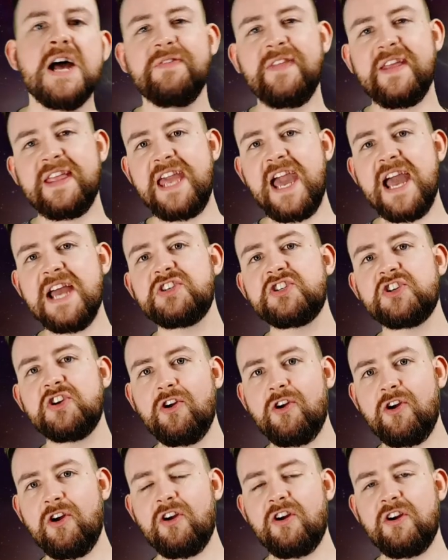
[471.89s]
They get
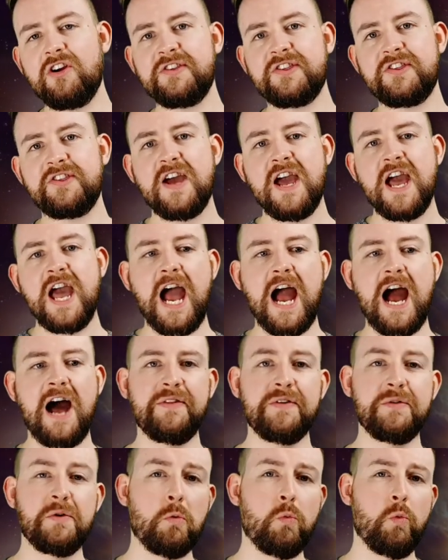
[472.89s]
to Earth,
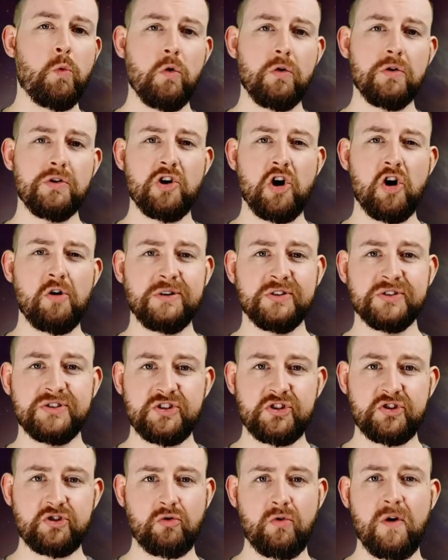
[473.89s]
and they were warned almost
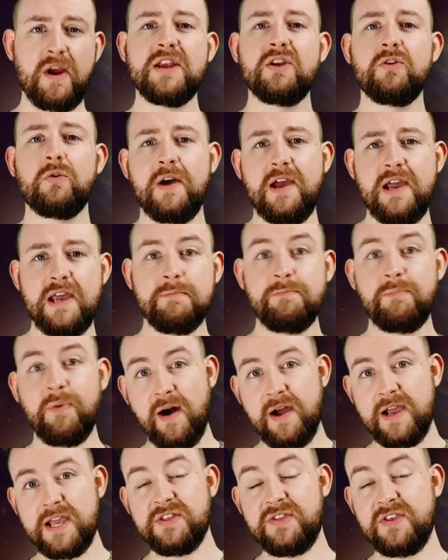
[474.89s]
straight away
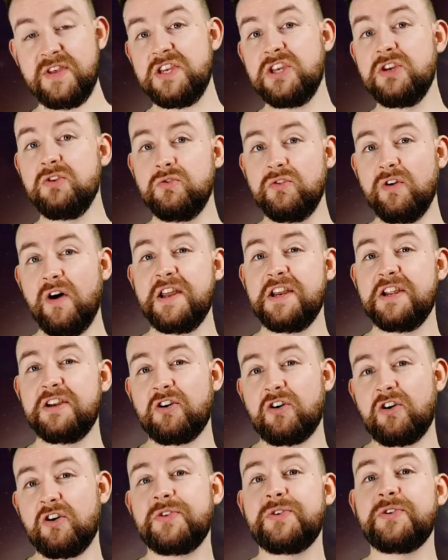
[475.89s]
by the United
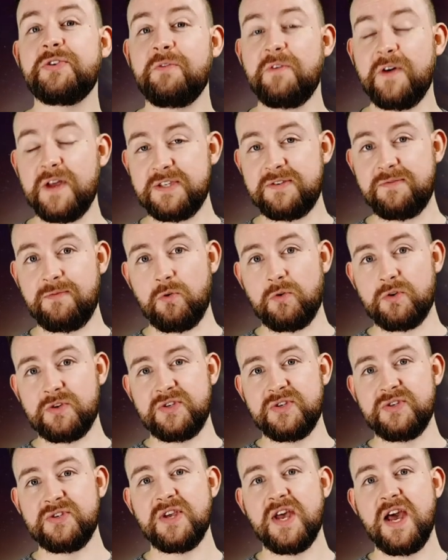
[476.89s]
Earth Defense
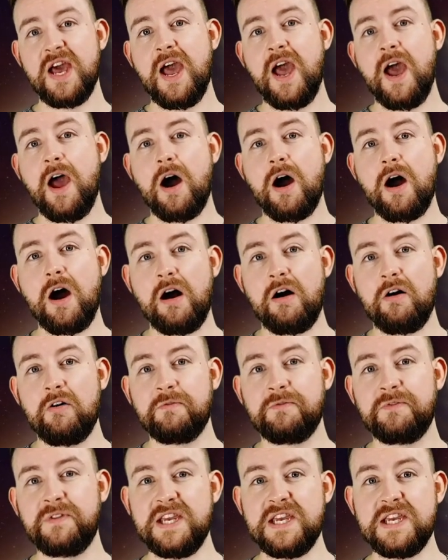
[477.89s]
Forces
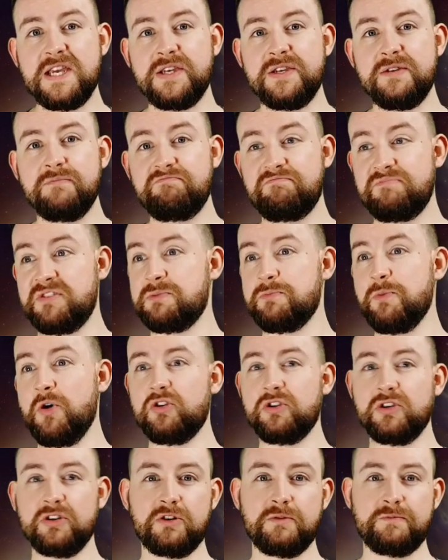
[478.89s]
of the
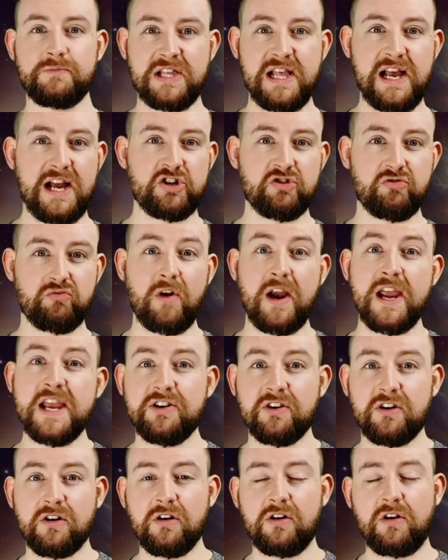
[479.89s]
smuggler slash raider